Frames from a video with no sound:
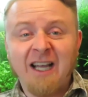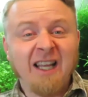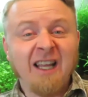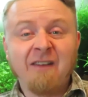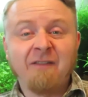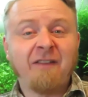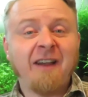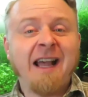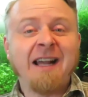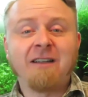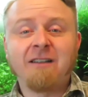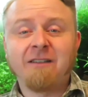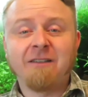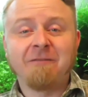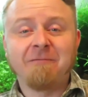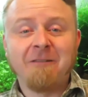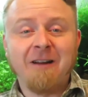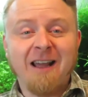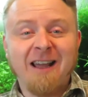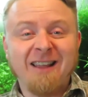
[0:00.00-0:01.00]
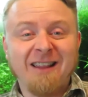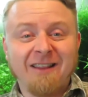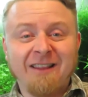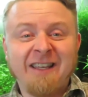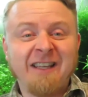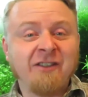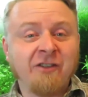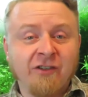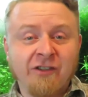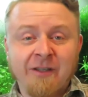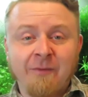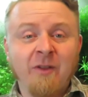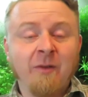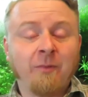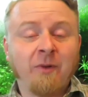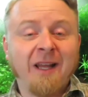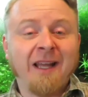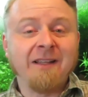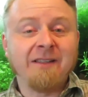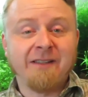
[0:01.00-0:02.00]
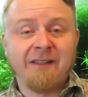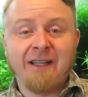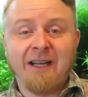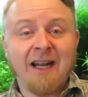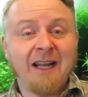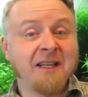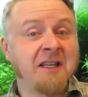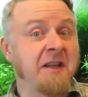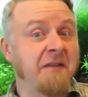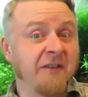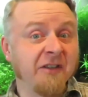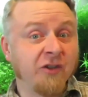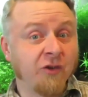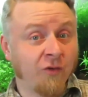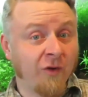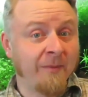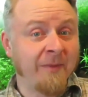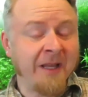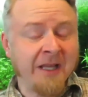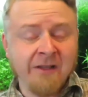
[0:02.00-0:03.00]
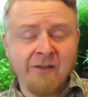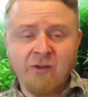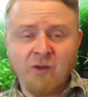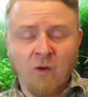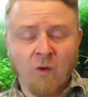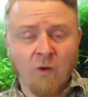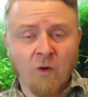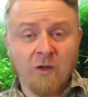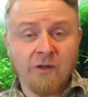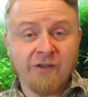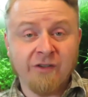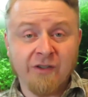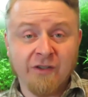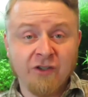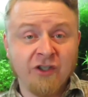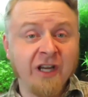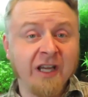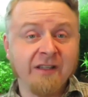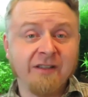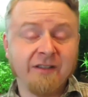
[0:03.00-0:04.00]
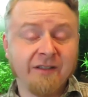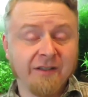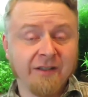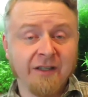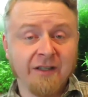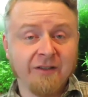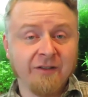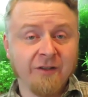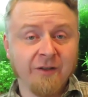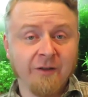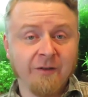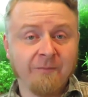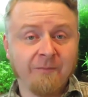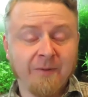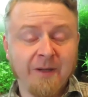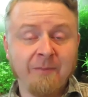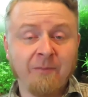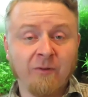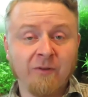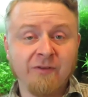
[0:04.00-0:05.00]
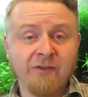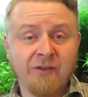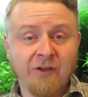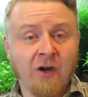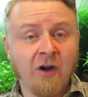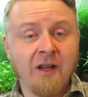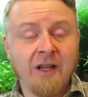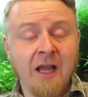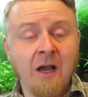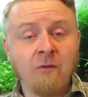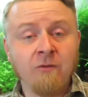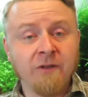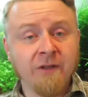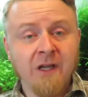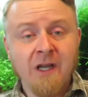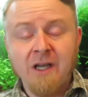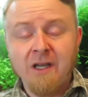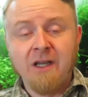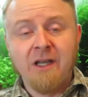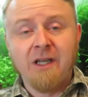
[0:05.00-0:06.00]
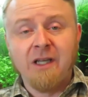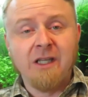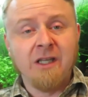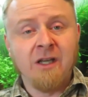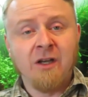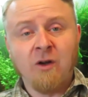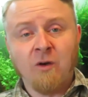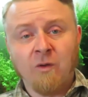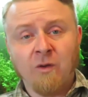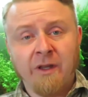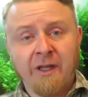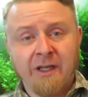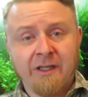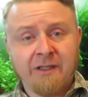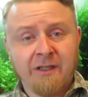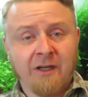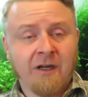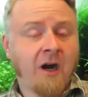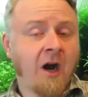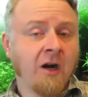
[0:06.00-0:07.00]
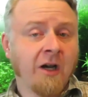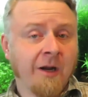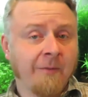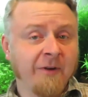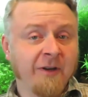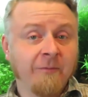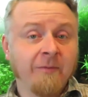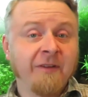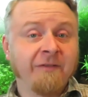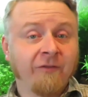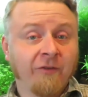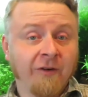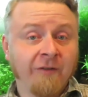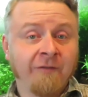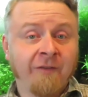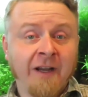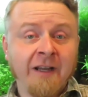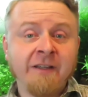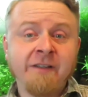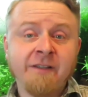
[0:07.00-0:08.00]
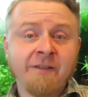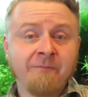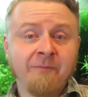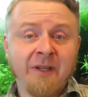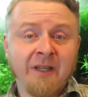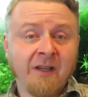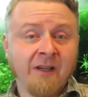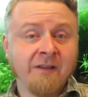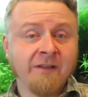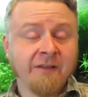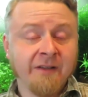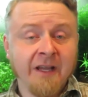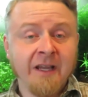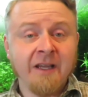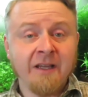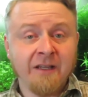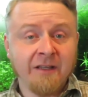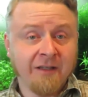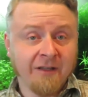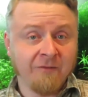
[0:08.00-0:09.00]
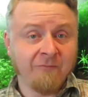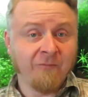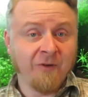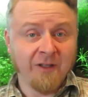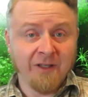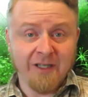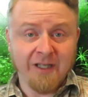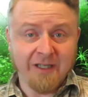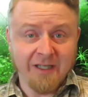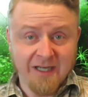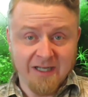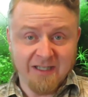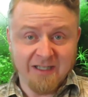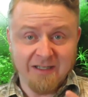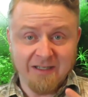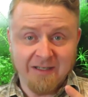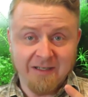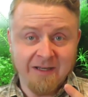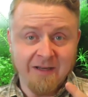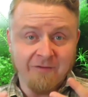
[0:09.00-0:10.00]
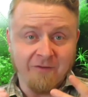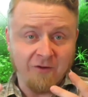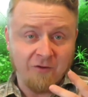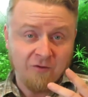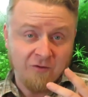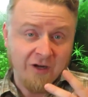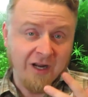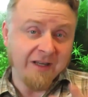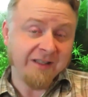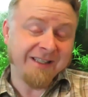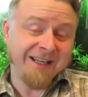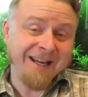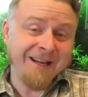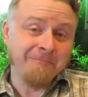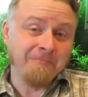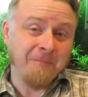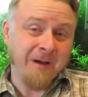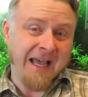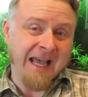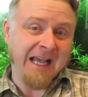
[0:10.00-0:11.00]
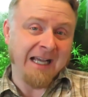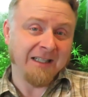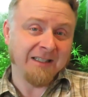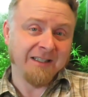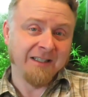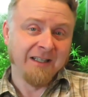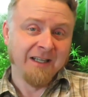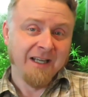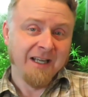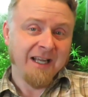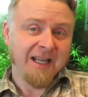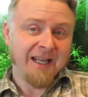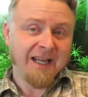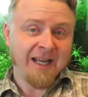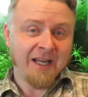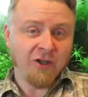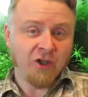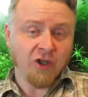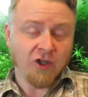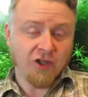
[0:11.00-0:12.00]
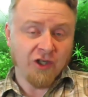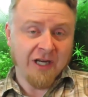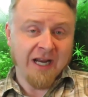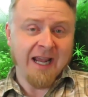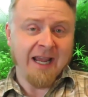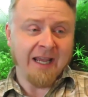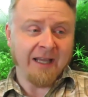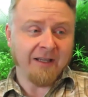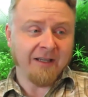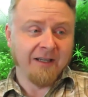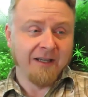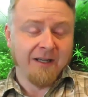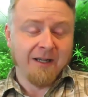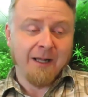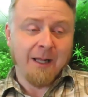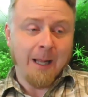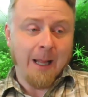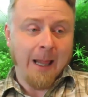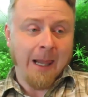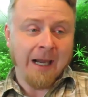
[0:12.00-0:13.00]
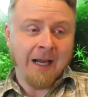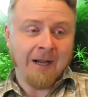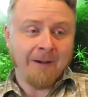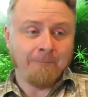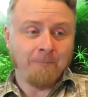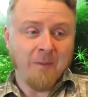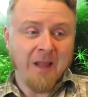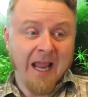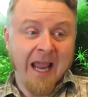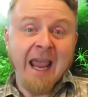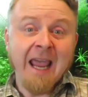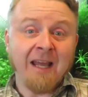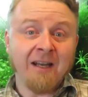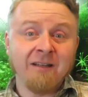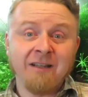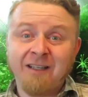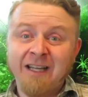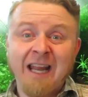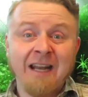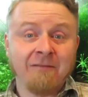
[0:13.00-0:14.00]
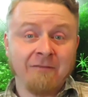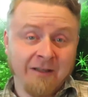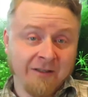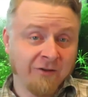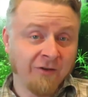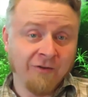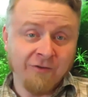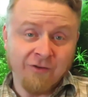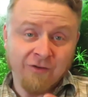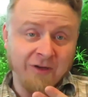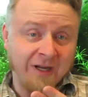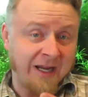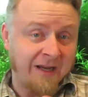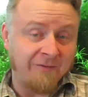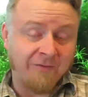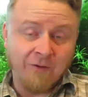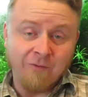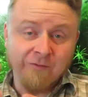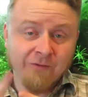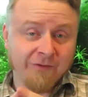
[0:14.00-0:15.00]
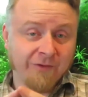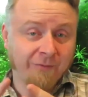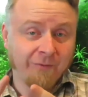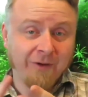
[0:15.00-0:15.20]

In fact, these are some of the plants that I give as trimmings or suggest to people starting out, you know, that are coming to me for advice, because they can really give a nice impact in your tank. And again, as long as you have those